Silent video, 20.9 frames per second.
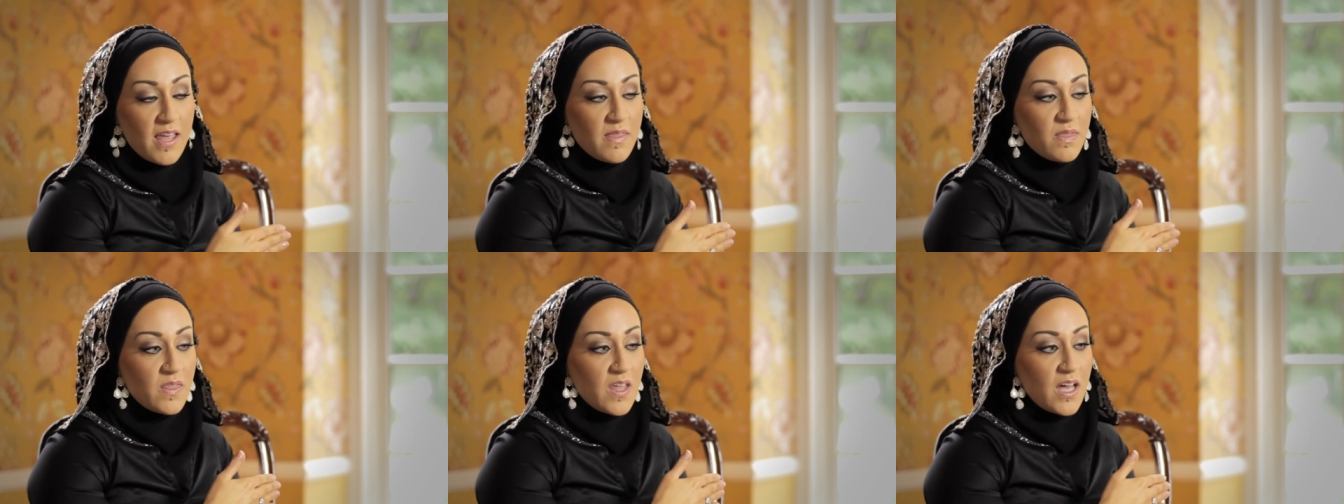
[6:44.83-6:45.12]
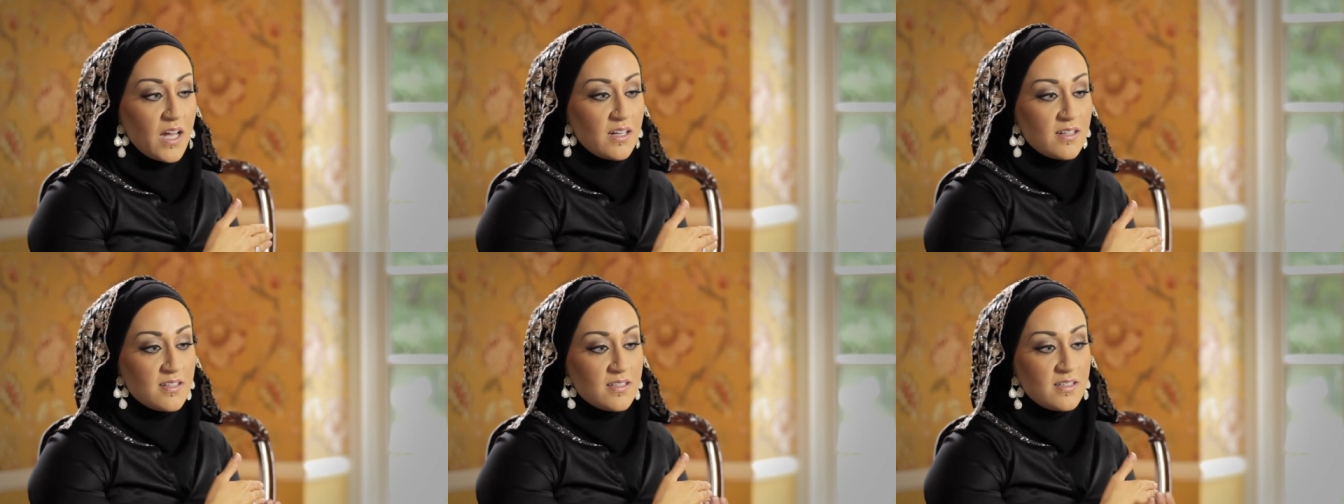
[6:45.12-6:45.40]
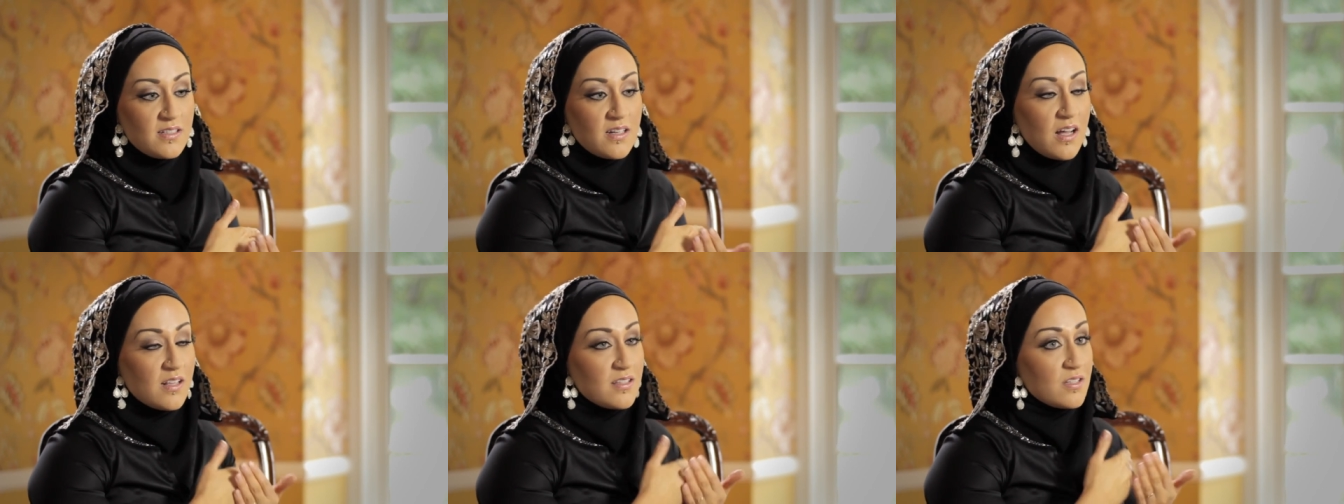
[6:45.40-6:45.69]
and that
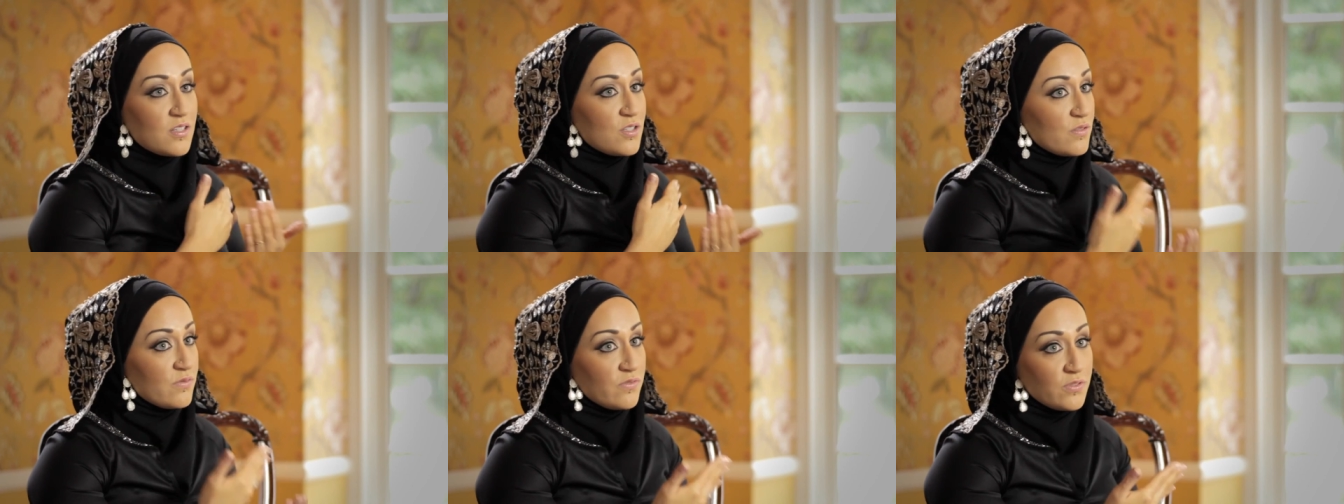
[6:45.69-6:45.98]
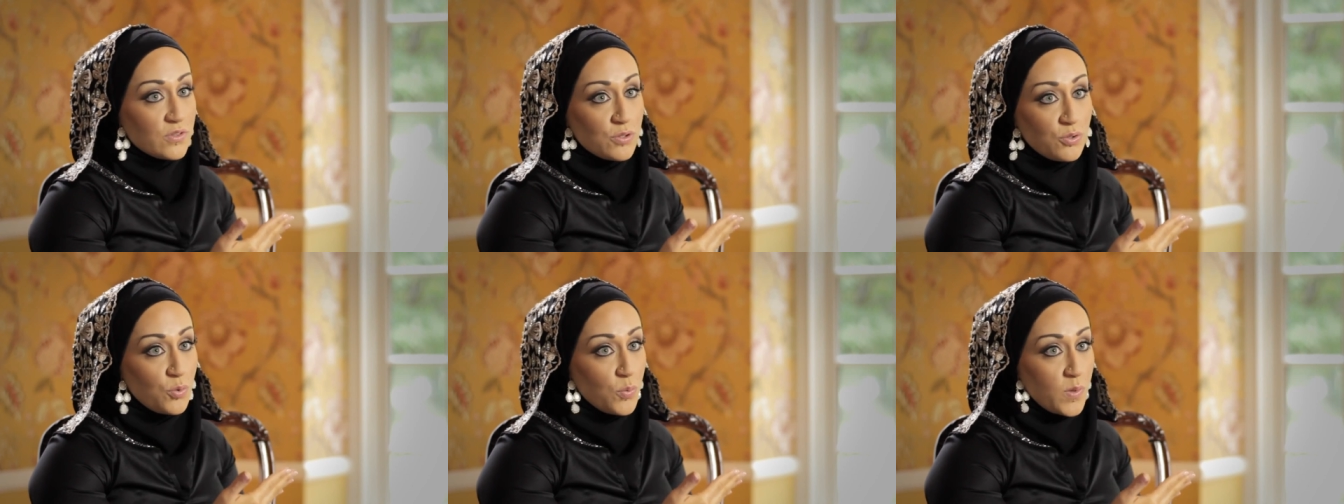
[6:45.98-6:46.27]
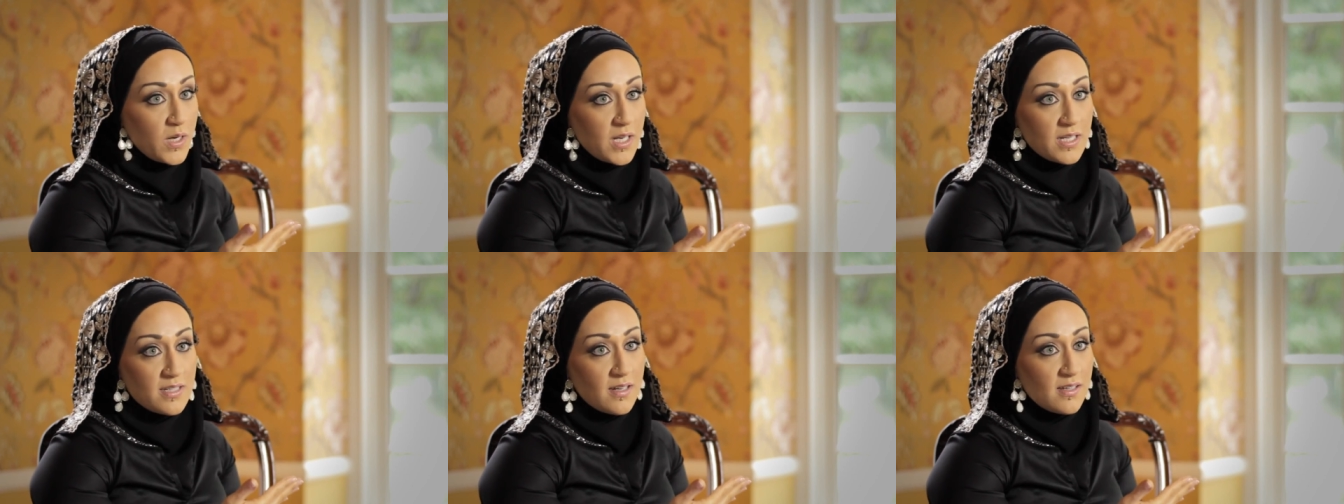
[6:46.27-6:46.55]
it's not such a
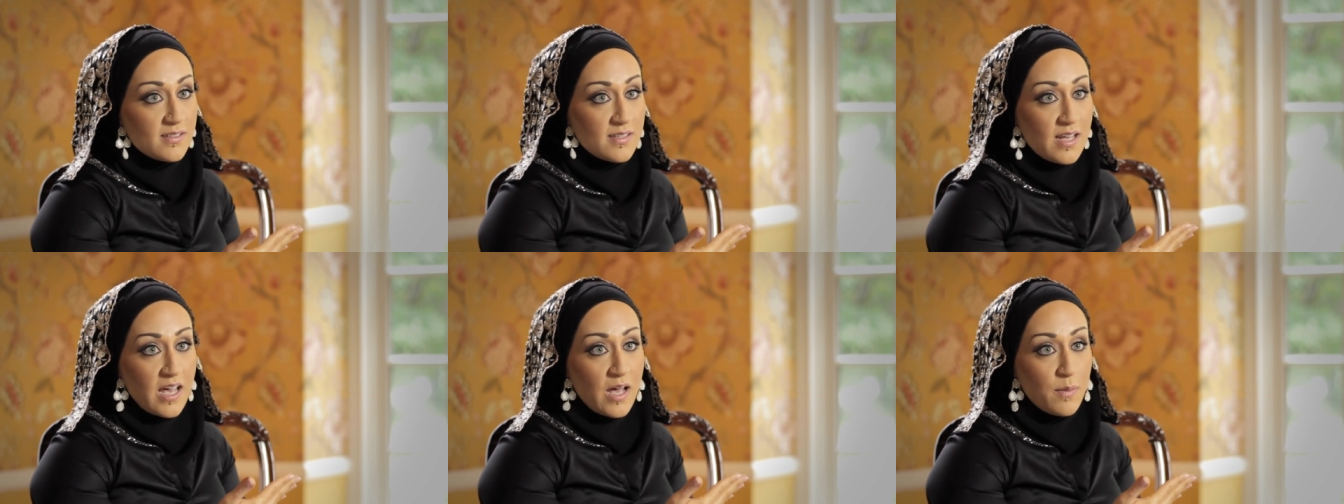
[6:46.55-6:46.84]
fluke when it does